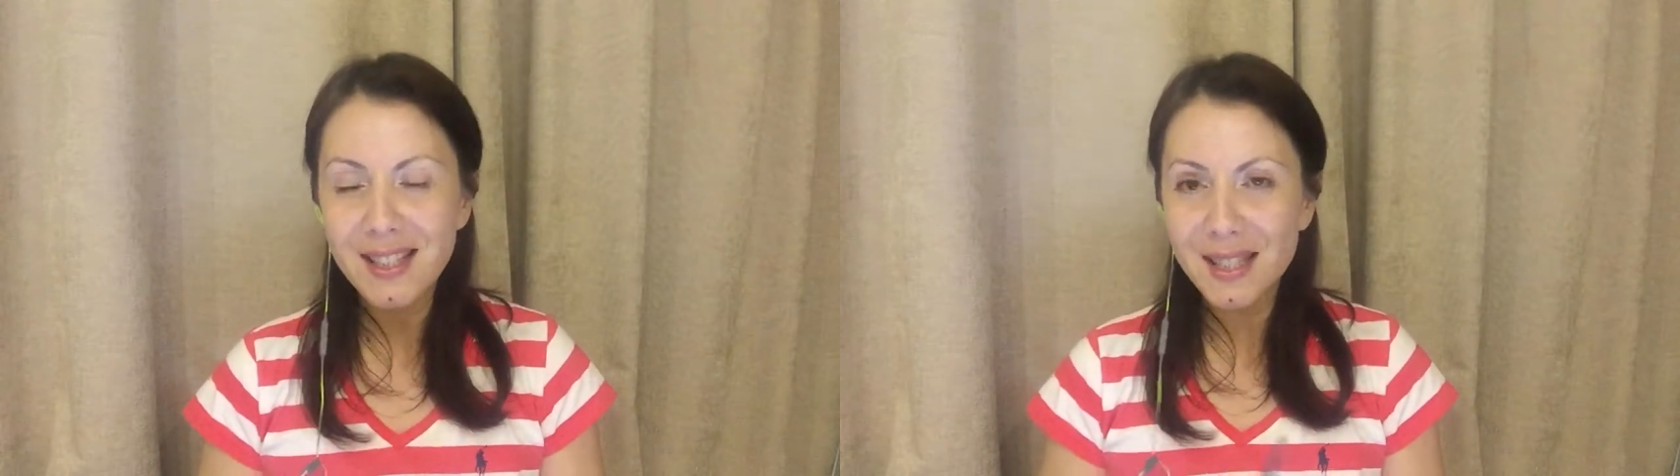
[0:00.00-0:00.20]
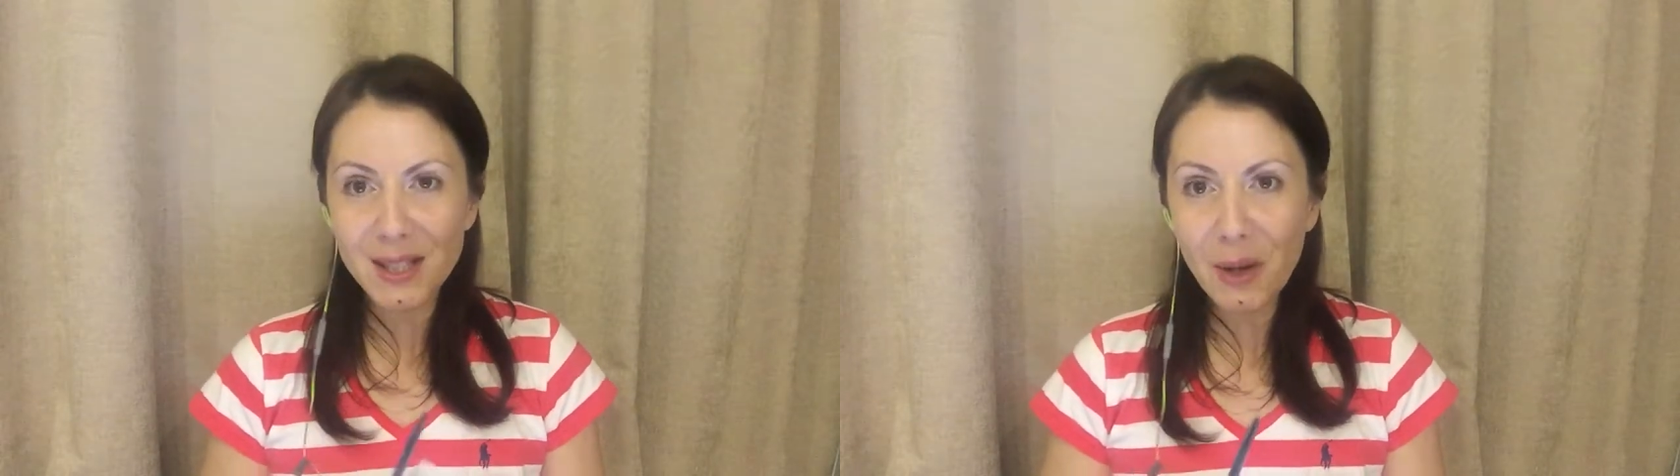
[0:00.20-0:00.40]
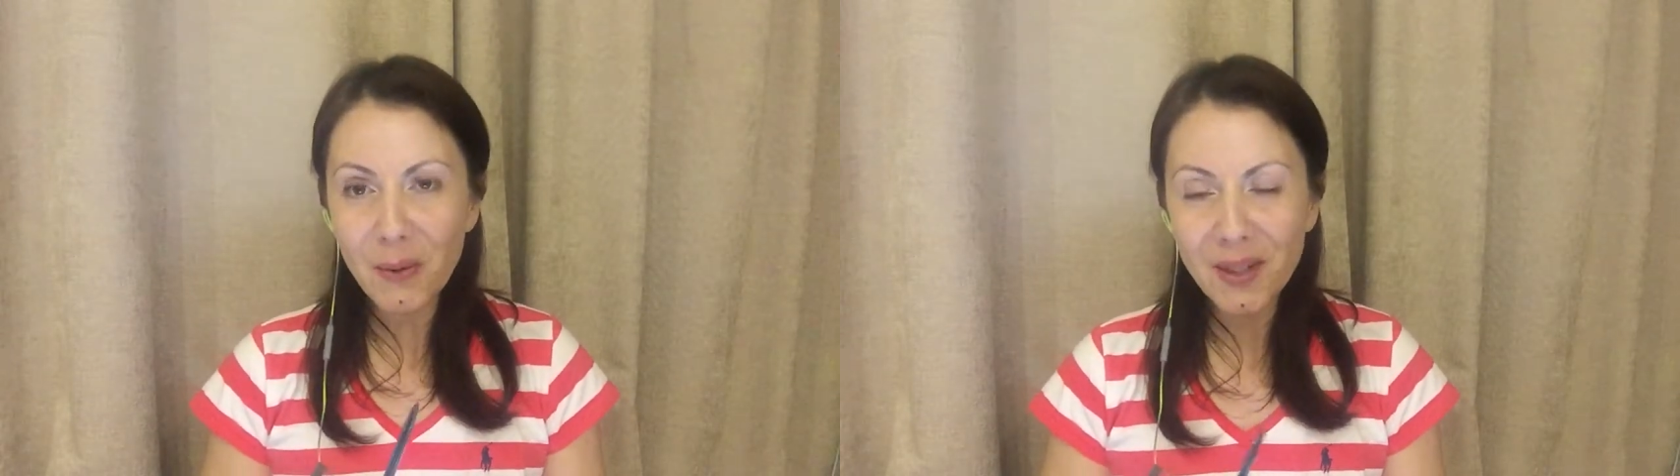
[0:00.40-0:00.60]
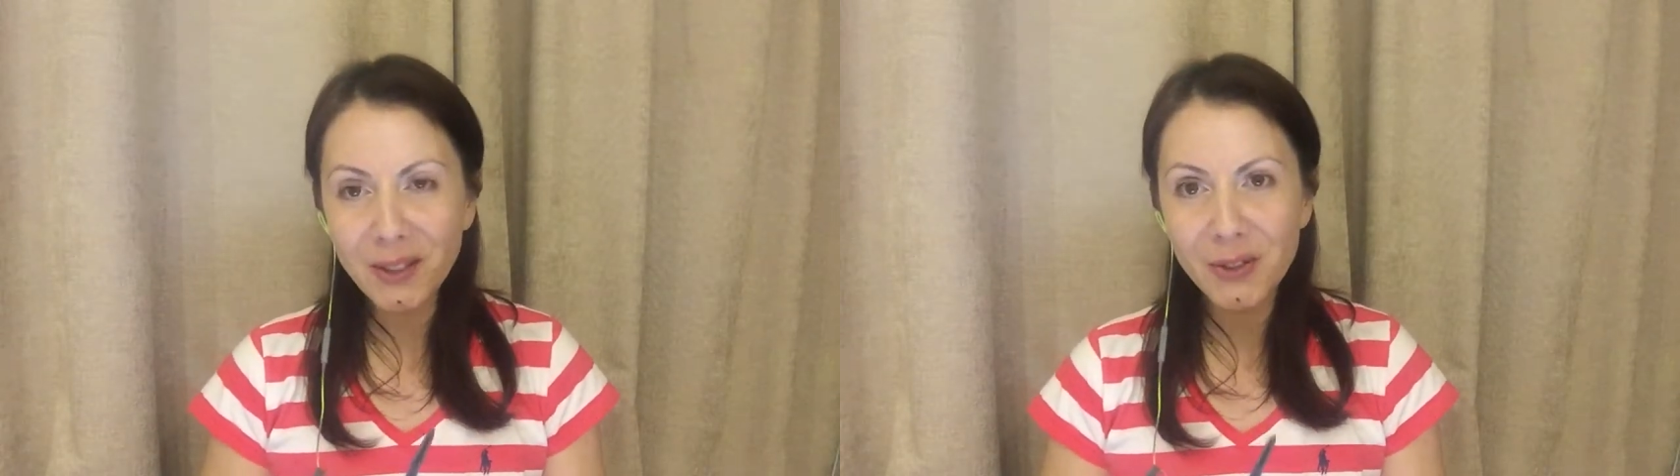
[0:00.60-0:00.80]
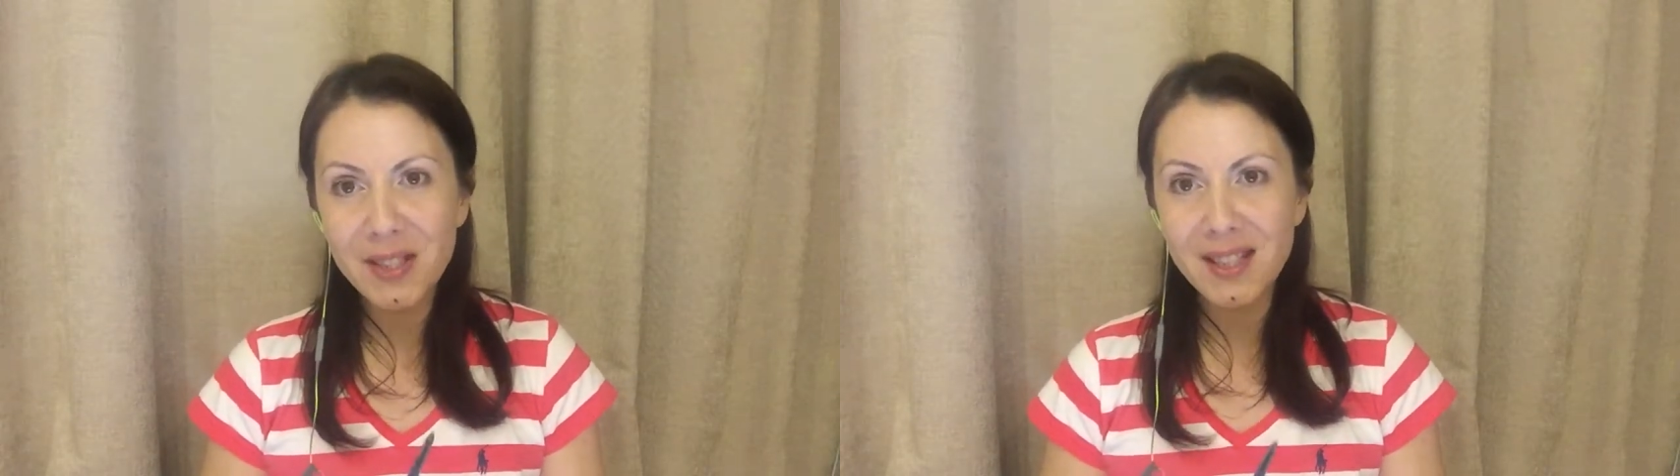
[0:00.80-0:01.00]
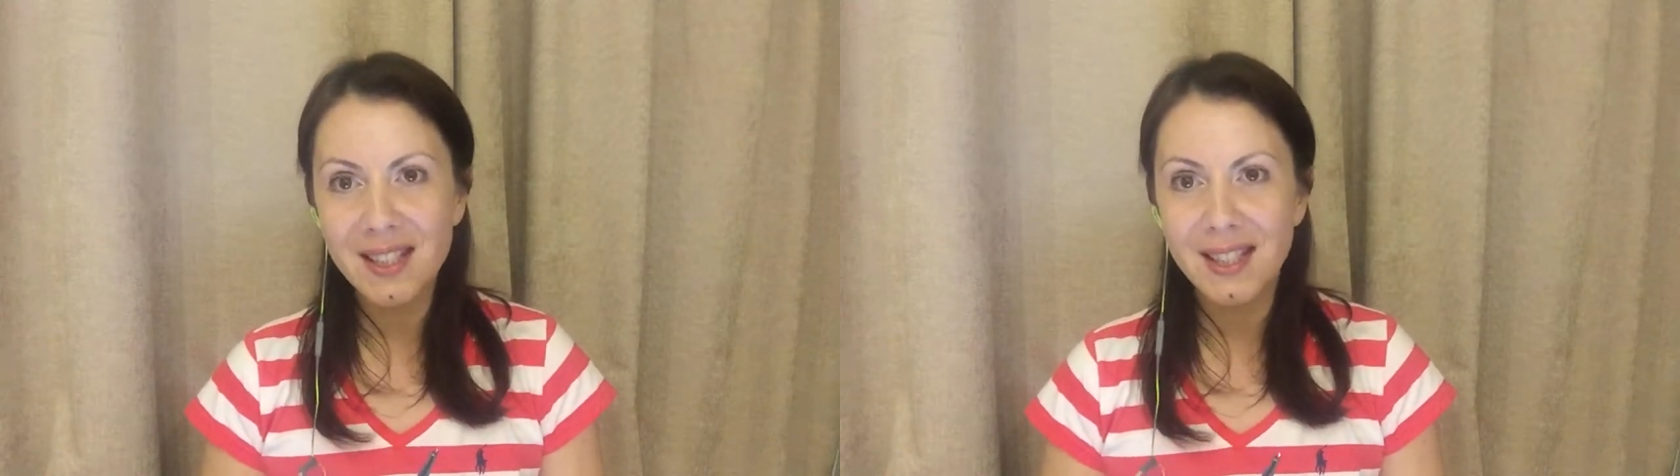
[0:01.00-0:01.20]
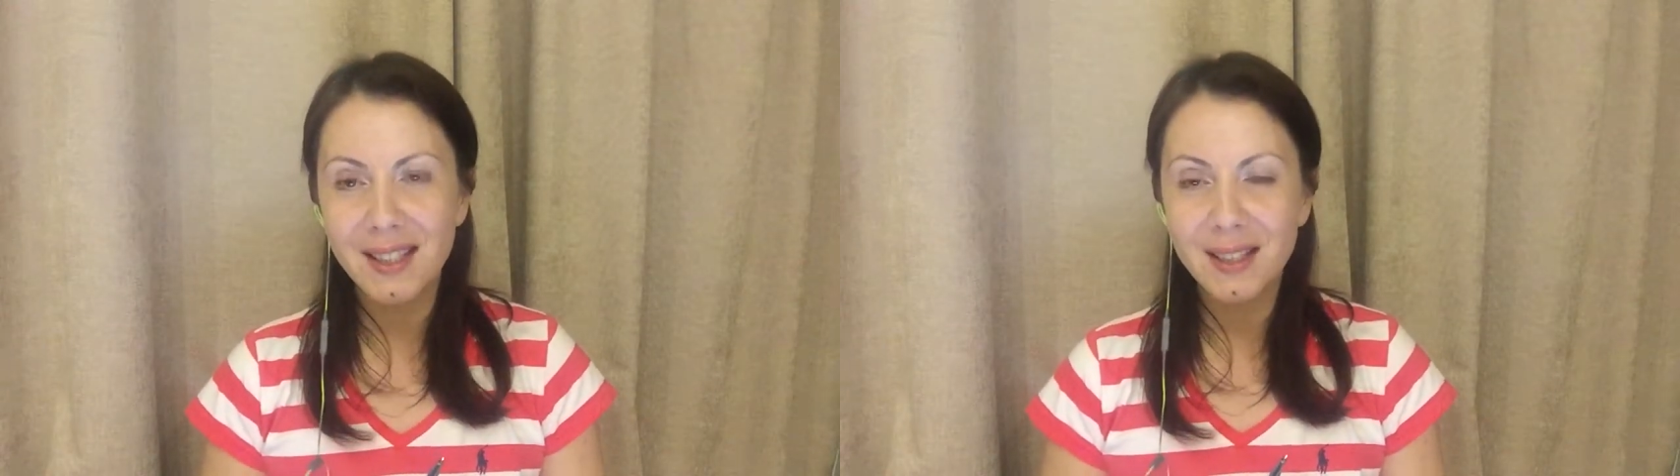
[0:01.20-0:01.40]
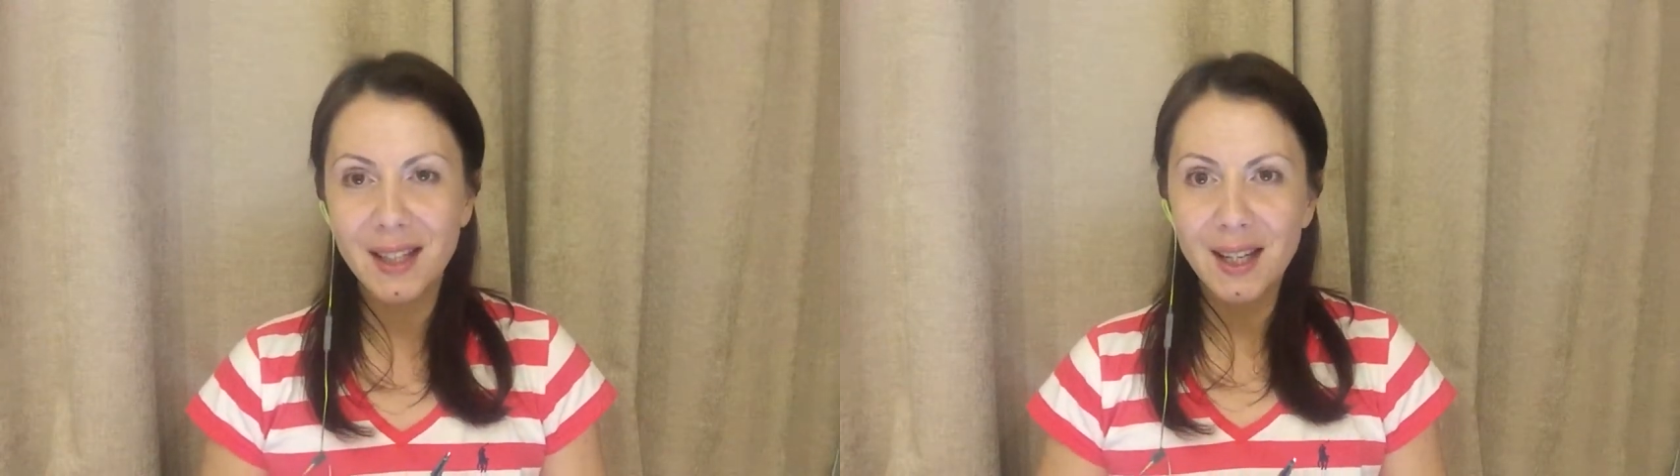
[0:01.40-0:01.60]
It's so interesting.